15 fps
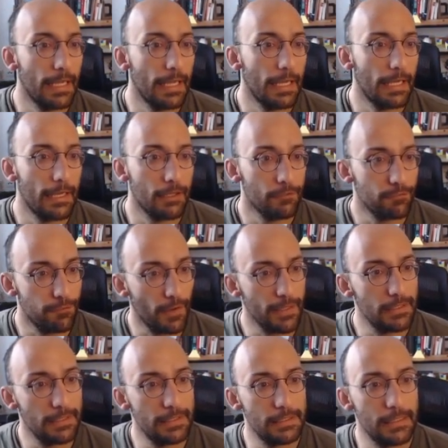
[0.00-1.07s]
And
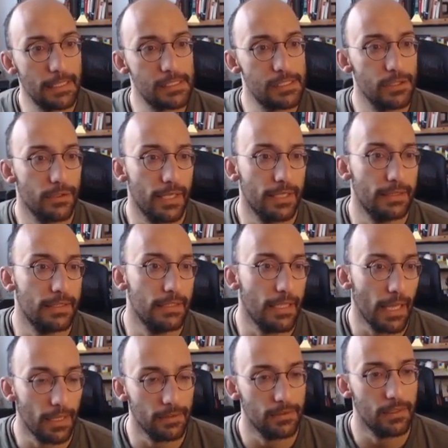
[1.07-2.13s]
finally, let's look at
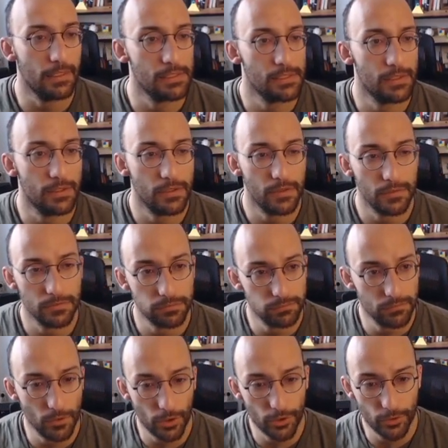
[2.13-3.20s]
the task
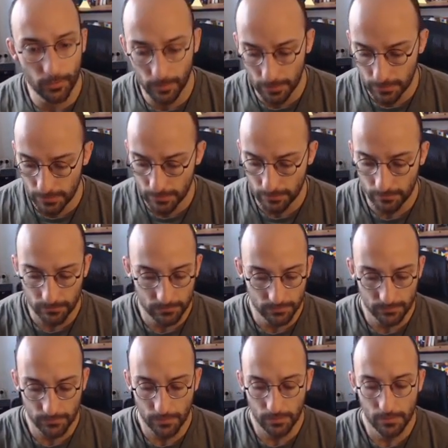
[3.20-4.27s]
argument.
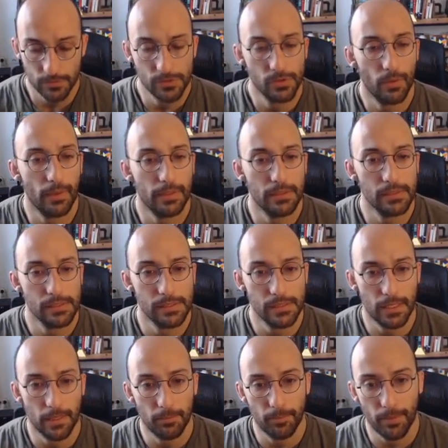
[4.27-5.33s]
So I can
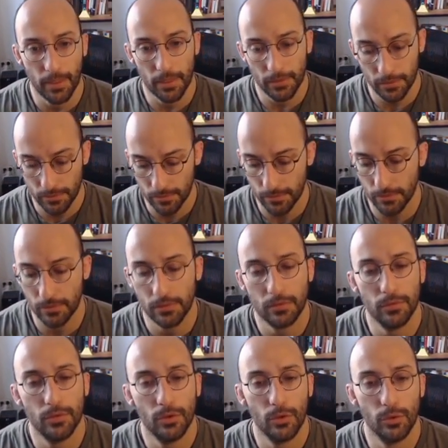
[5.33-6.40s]
say Python
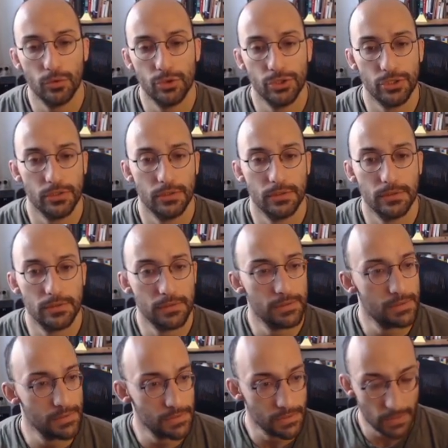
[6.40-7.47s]
Notion
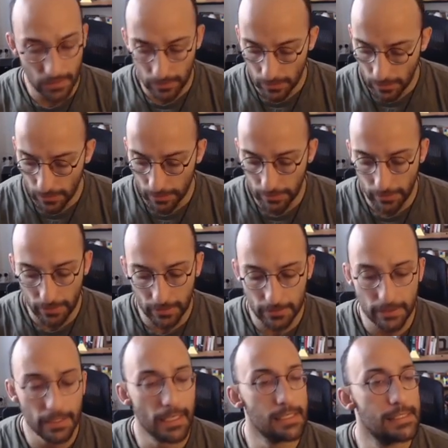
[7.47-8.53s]
CLI,
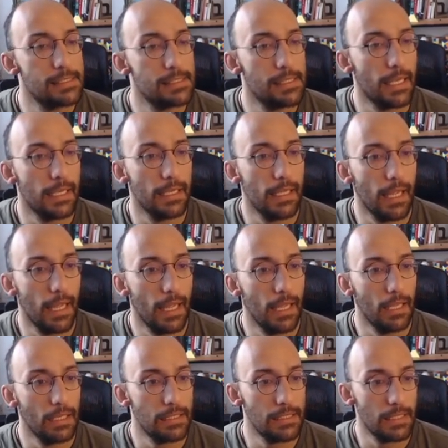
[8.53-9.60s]
and then I say
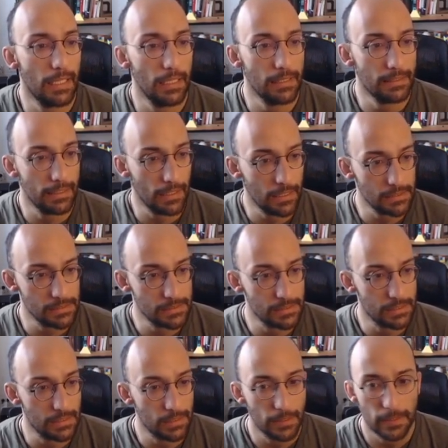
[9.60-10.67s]
add a
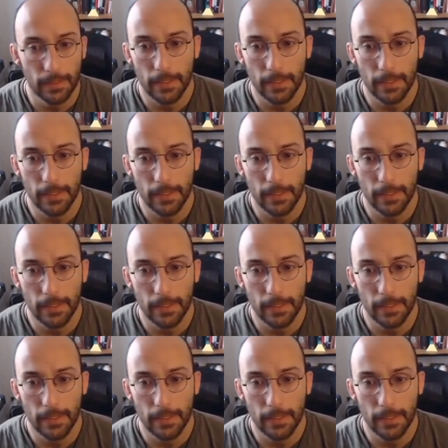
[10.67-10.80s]
task.